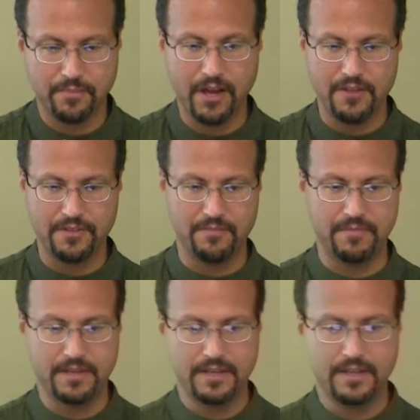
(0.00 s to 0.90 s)
upon them.
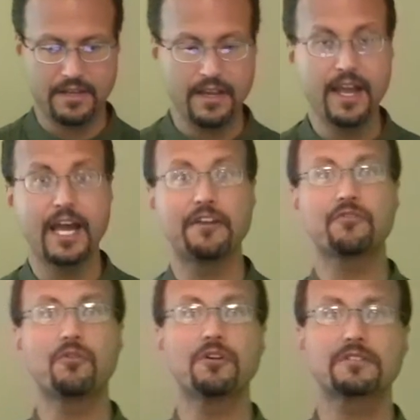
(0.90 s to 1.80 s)
And
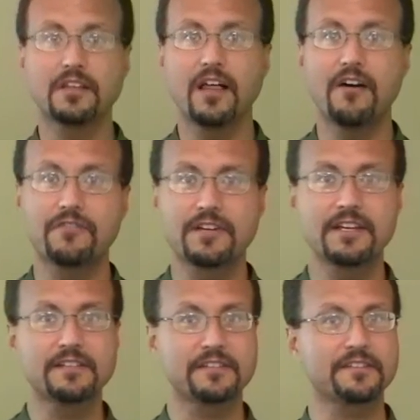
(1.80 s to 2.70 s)
of course,
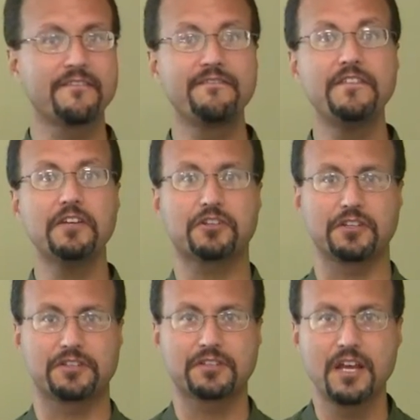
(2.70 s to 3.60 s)
Holofernes is a
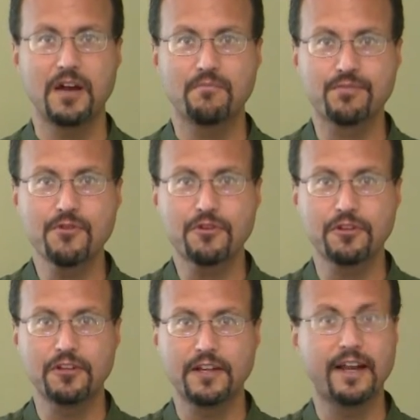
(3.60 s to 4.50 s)
vicious,
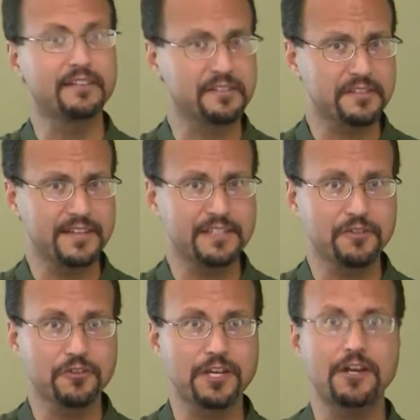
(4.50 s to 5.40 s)
brutal, and
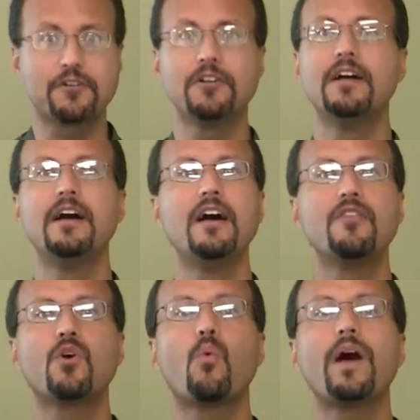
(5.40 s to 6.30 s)
successful general.
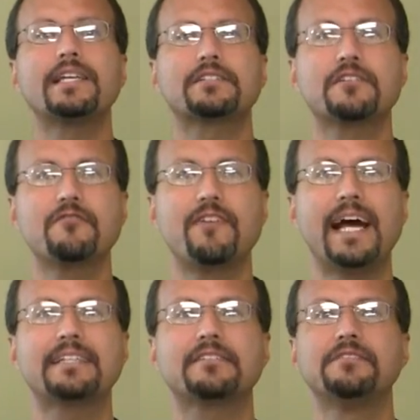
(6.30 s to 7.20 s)
The Western
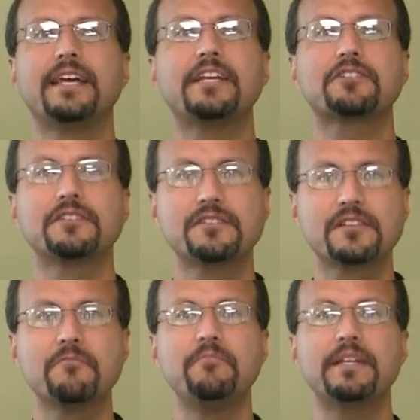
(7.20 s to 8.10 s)
vassal nations
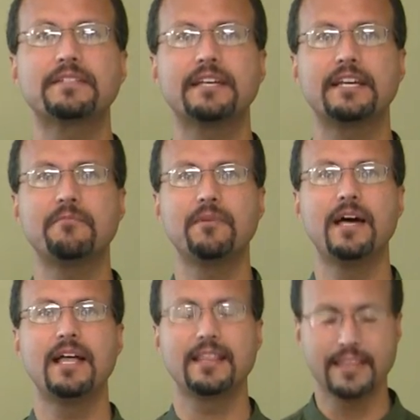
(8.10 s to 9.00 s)
submit to
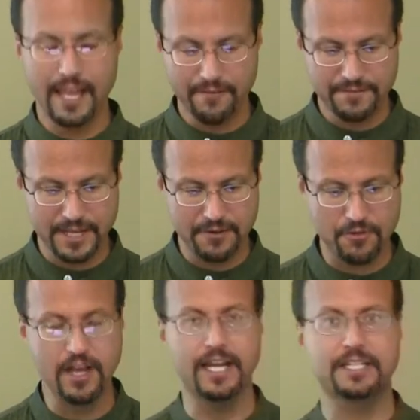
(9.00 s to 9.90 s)
him left and
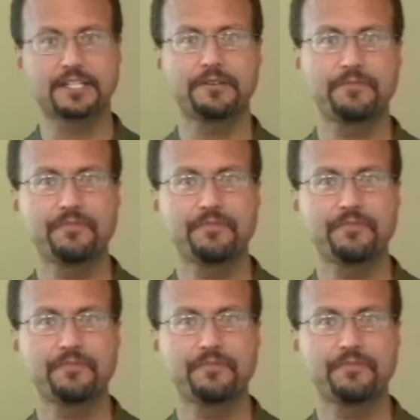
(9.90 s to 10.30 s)
right.